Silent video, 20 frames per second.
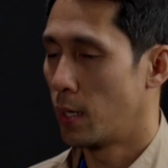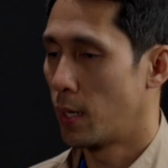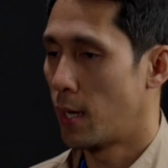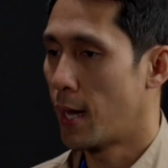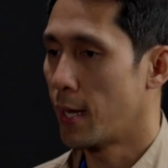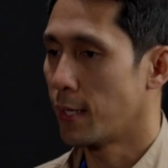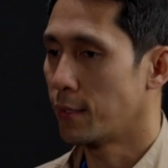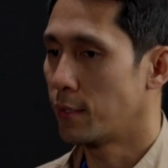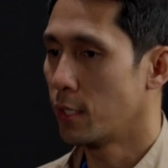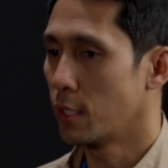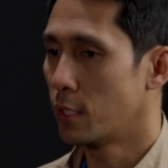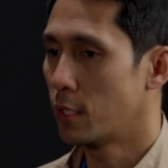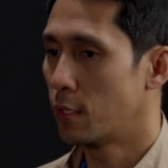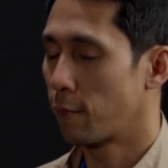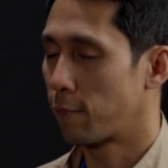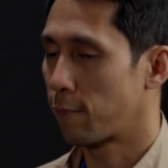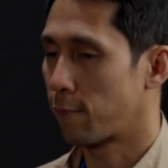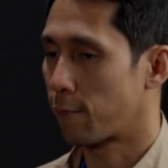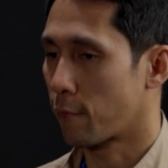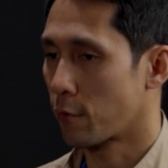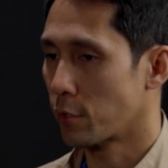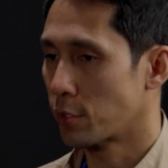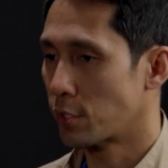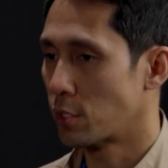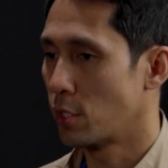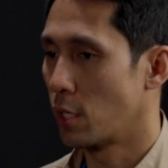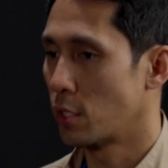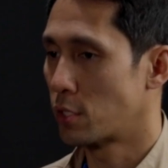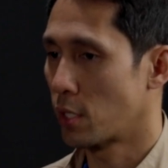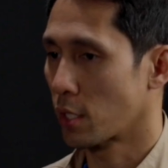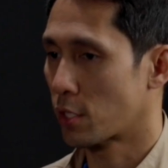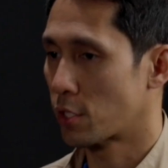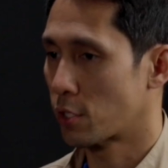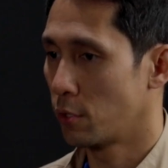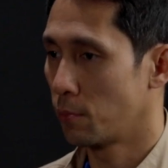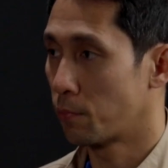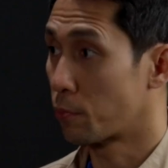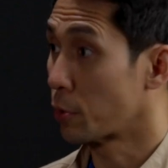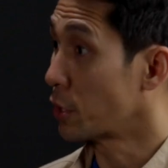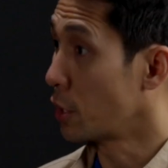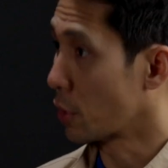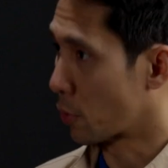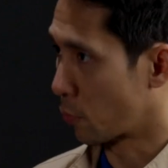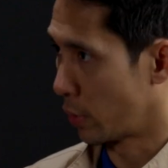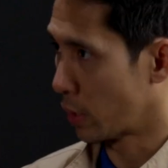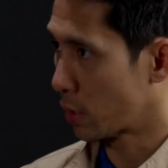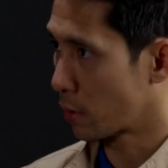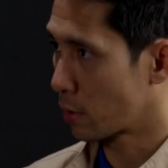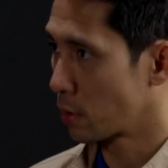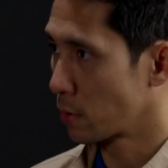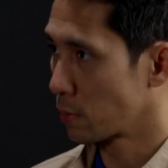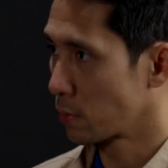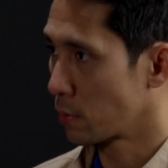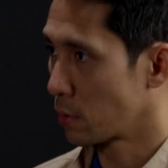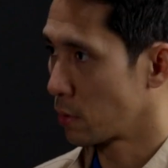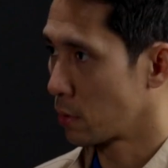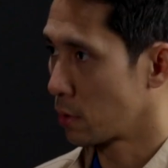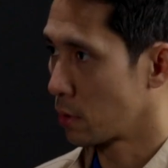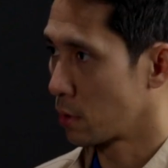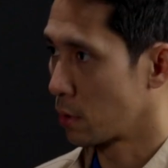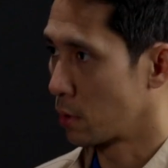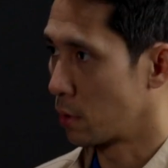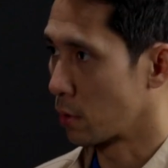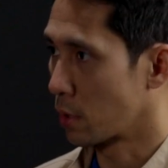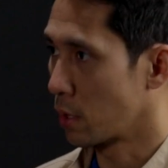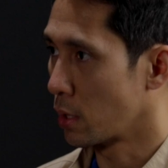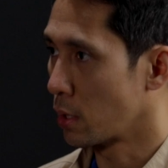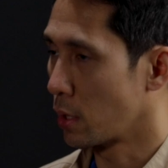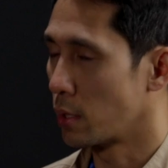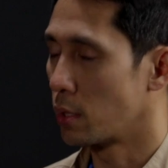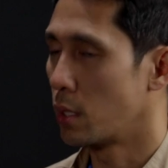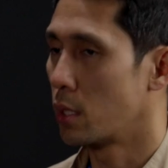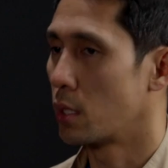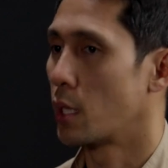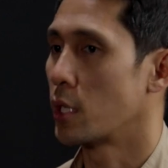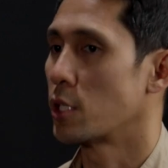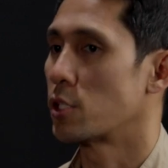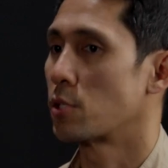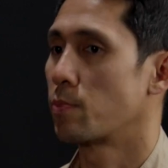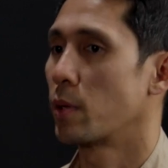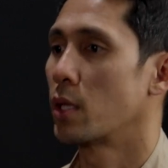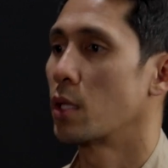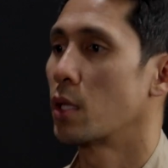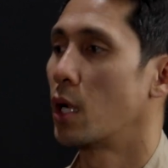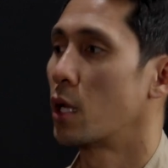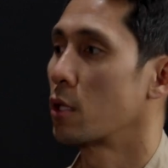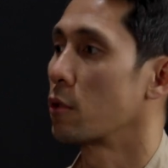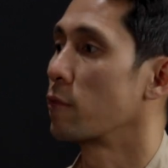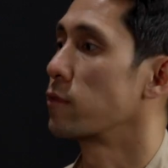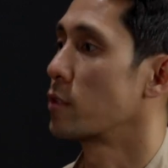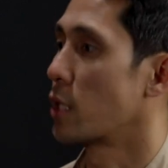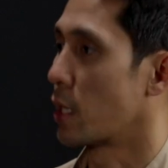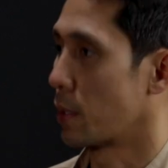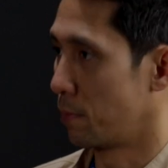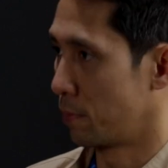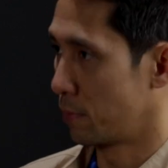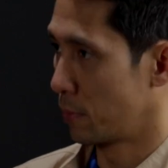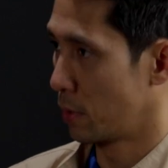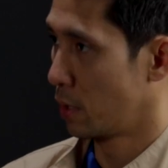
I did the first section pretty quick, okay, and then I spent a lot of time